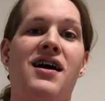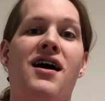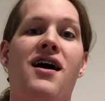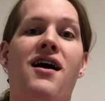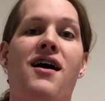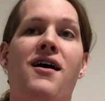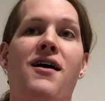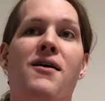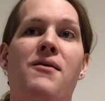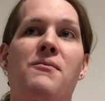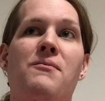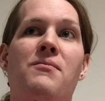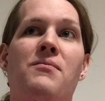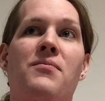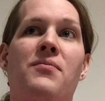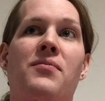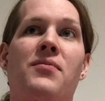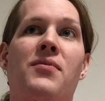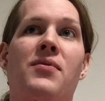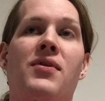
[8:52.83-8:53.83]

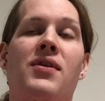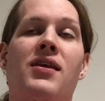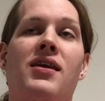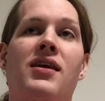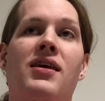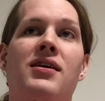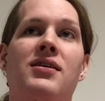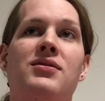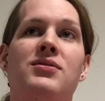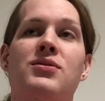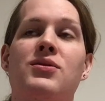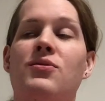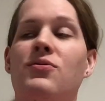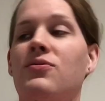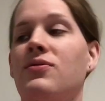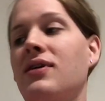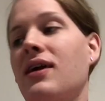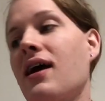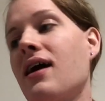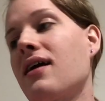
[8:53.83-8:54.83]
Um,
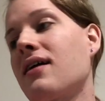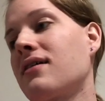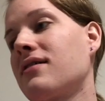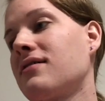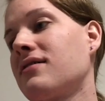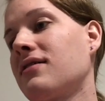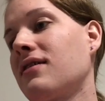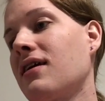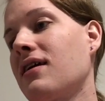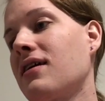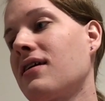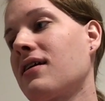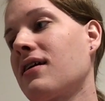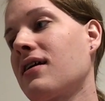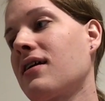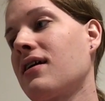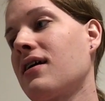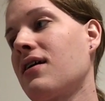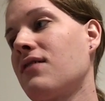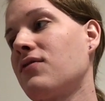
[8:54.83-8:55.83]
so yeah,
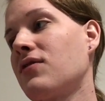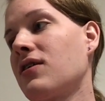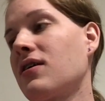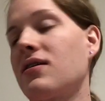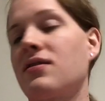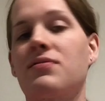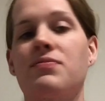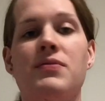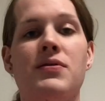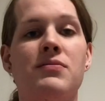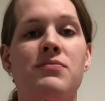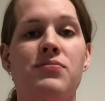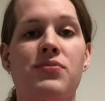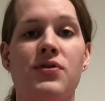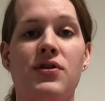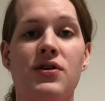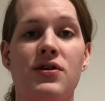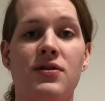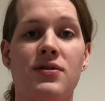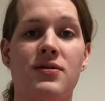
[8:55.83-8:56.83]
everything's been
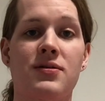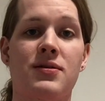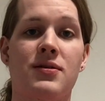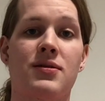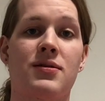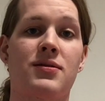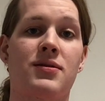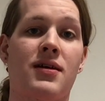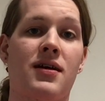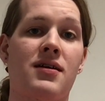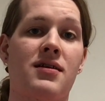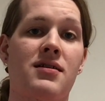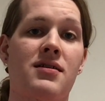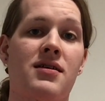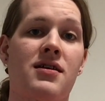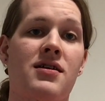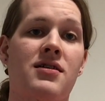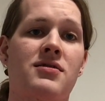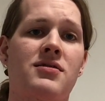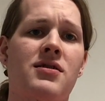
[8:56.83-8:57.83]
pretty good since
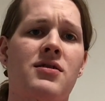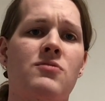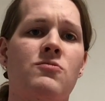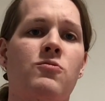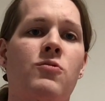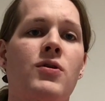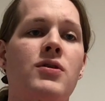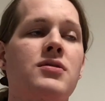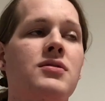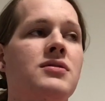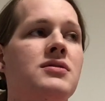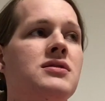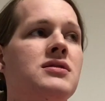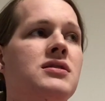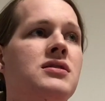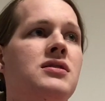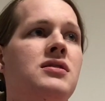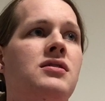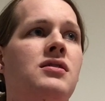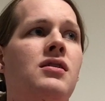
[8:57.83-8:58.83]
then. It
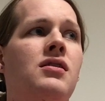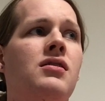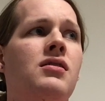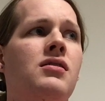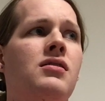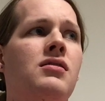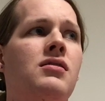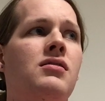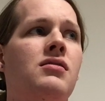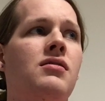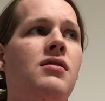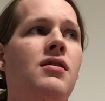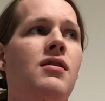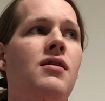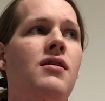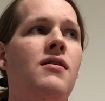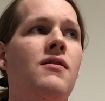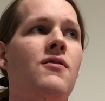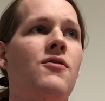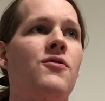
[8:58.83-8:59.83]
wasn't
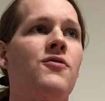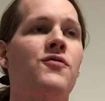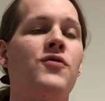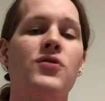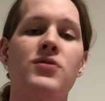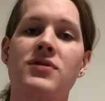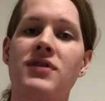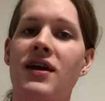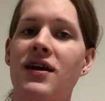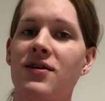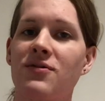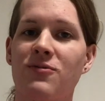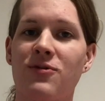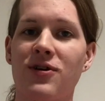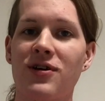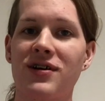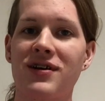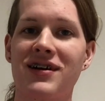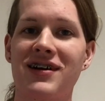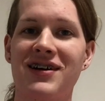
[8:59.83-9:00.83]
first day at
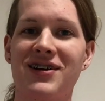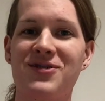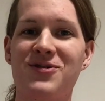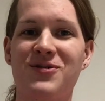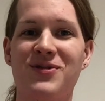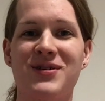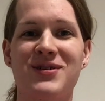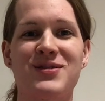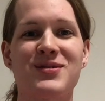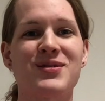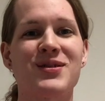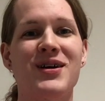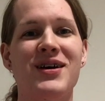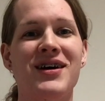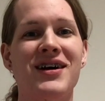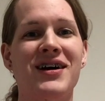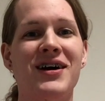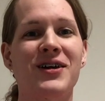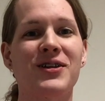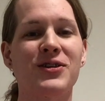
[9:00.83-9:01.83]
work was
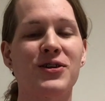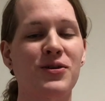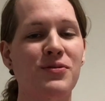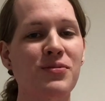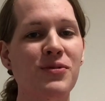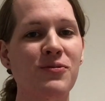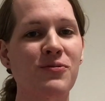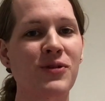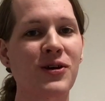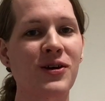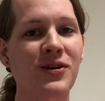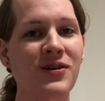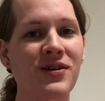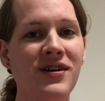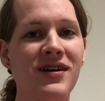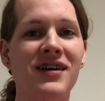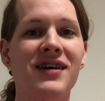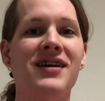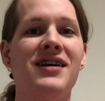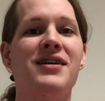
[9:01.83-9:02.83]
a little bit weird,
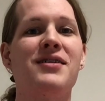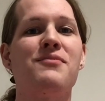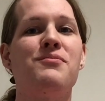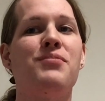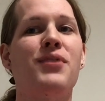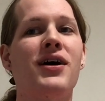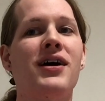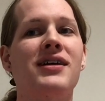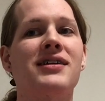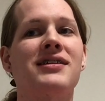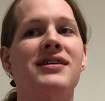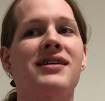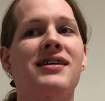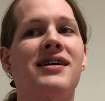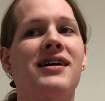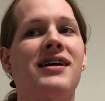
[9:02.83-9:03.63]
but